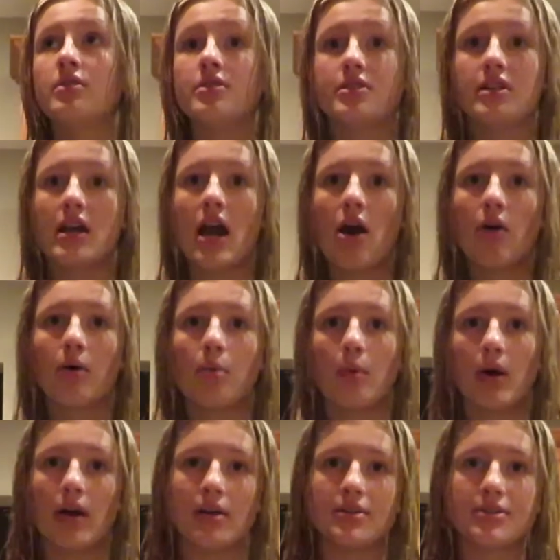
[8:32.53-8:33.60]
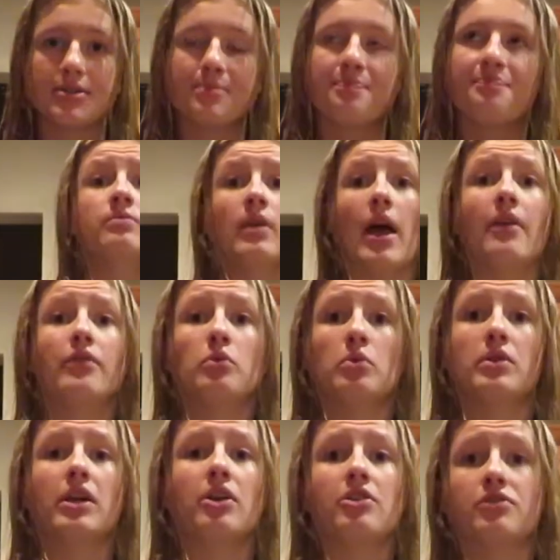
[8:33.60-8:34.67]
to see how it was.
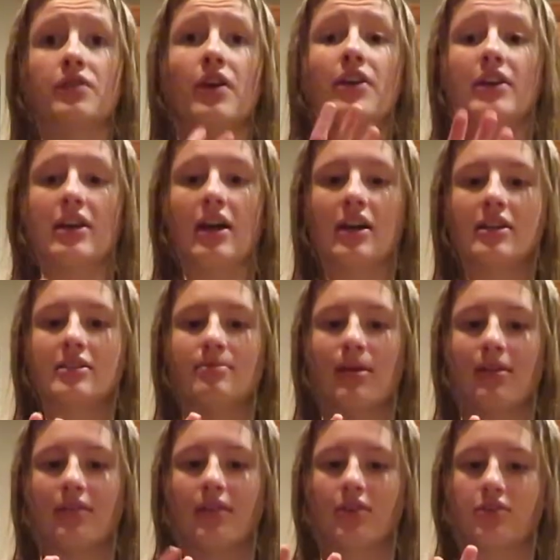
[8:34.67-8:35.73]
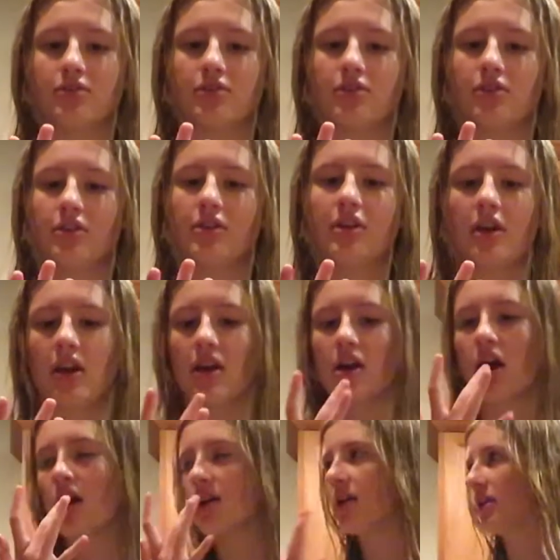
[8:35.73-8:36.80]
Everyone there is very nice. My fingers are dirty.
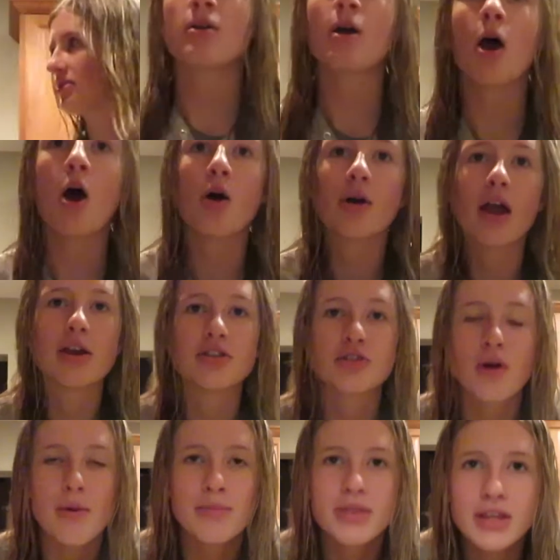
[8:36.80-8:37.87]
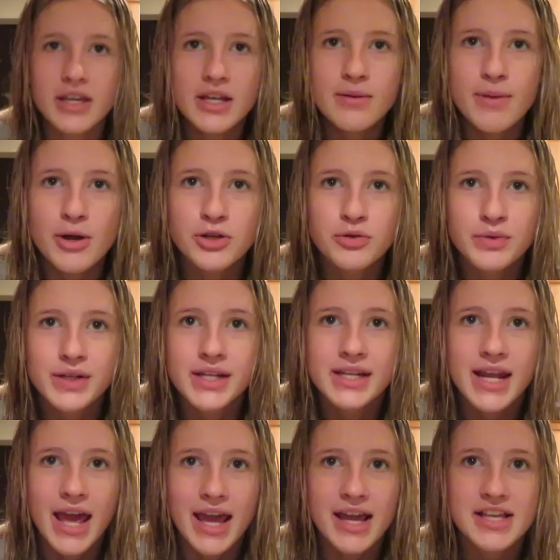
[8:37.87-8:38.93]
Okay, so I'm thinking about doing
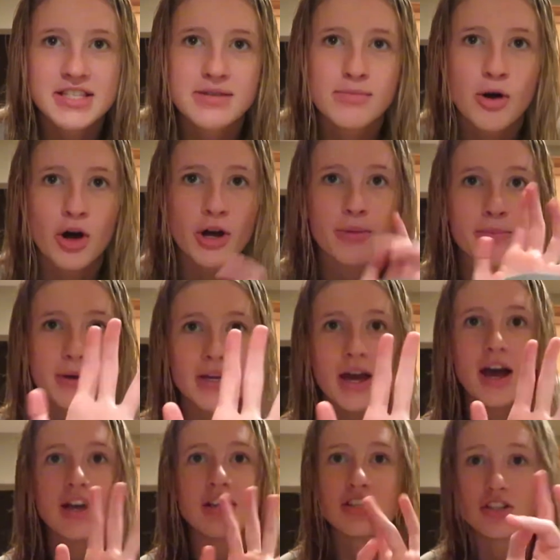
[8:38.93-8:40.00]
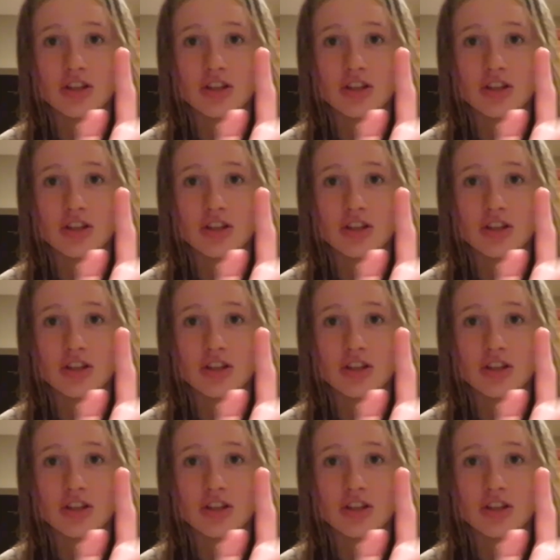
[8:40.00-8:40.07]
an ASMR because